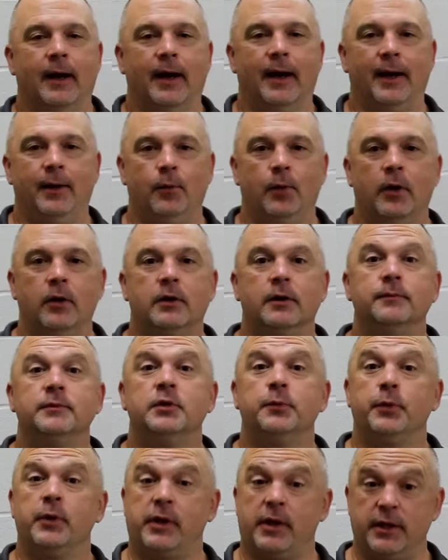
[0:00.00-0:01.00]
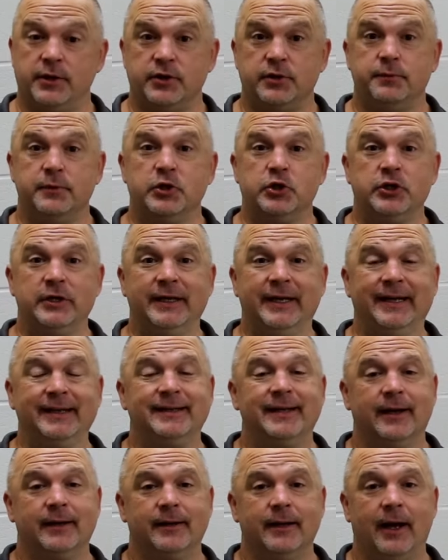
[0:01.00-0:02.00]
Hi, welcome to Precision
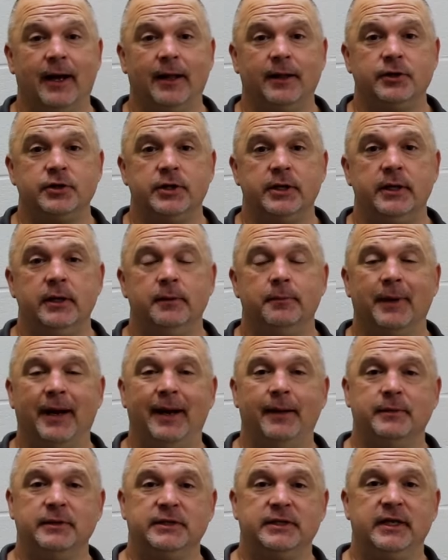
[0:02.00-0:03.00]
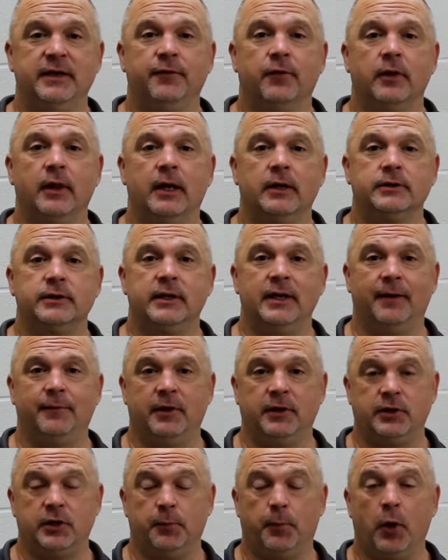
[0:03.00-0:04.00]
Machining Technology. My name is Steve Orlowski.
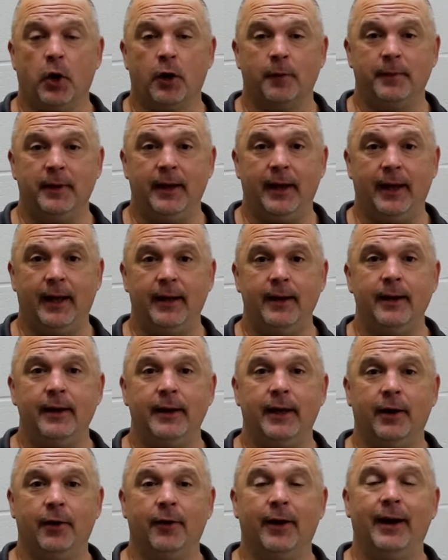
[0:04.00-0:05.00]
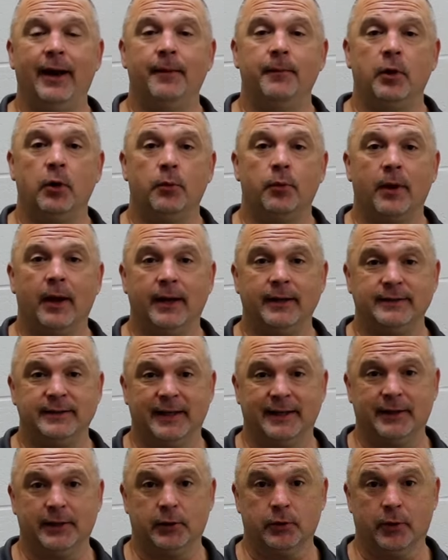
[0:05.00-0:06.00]
I'm the department head here at
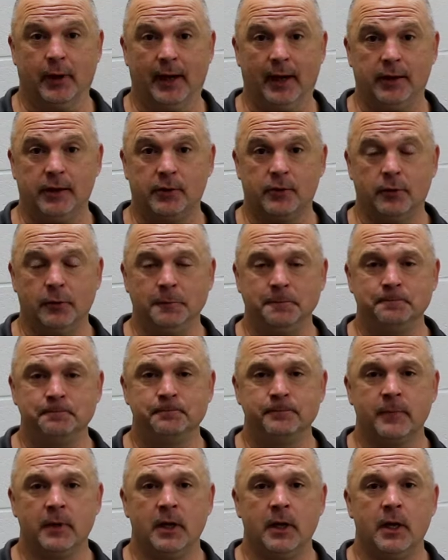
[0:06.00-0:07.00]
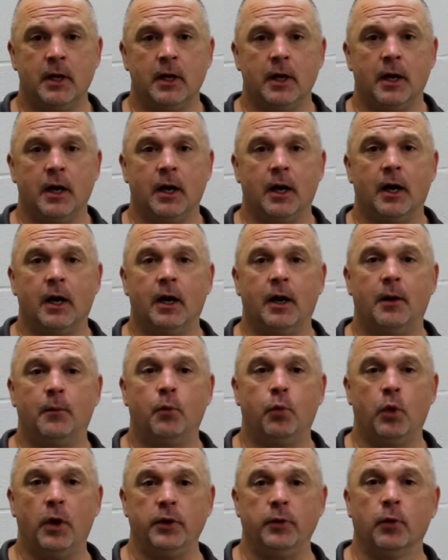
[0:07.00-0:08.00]
Emmett Technical High School.
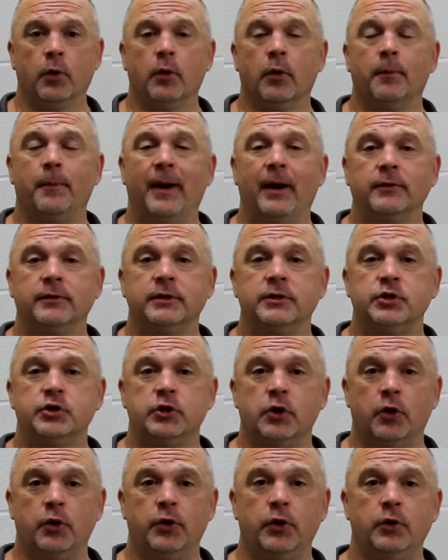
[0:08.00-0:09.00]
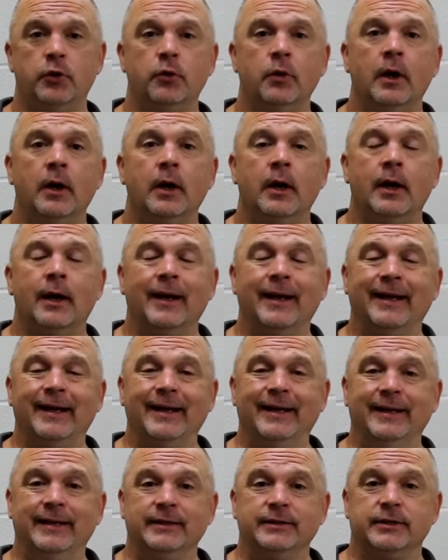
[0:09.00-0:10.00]
What we're about to show you
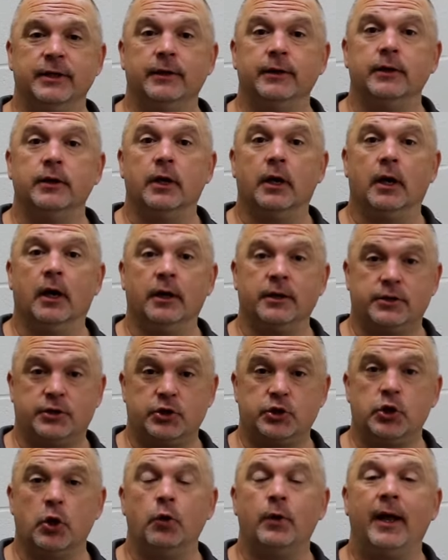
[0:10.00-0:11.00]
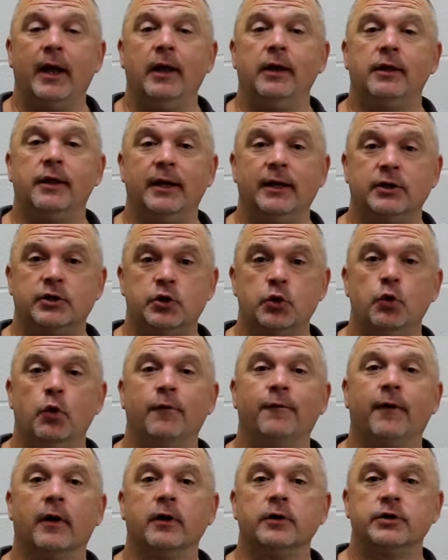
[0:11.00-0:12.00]
is us showcasing
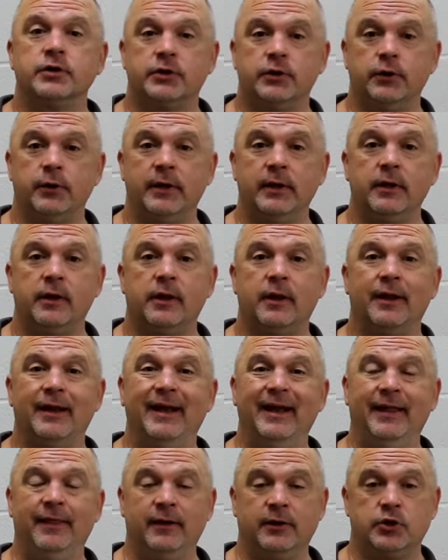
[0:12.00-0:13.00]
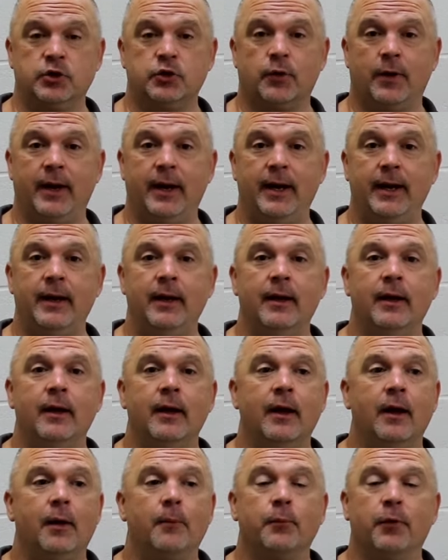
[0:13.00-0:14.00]
two of our students in the trade
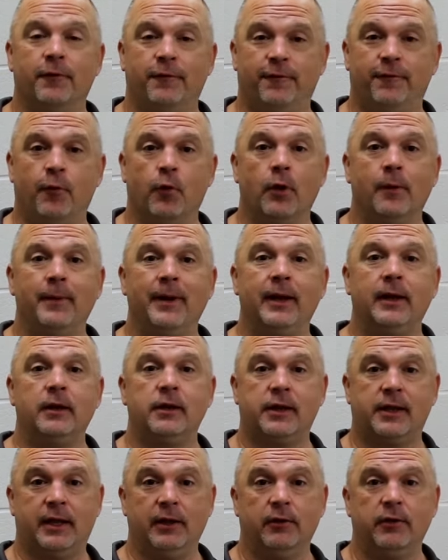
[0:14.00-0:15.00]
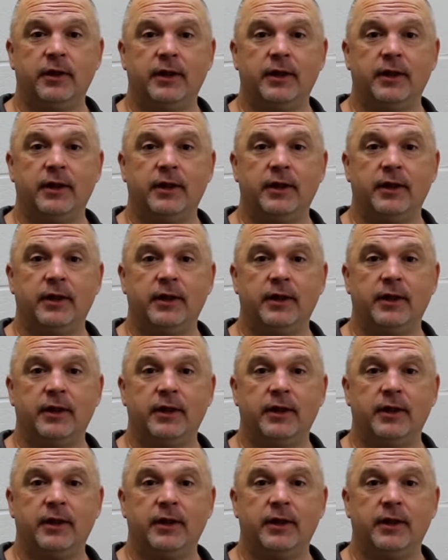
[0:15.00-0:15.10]
performing skill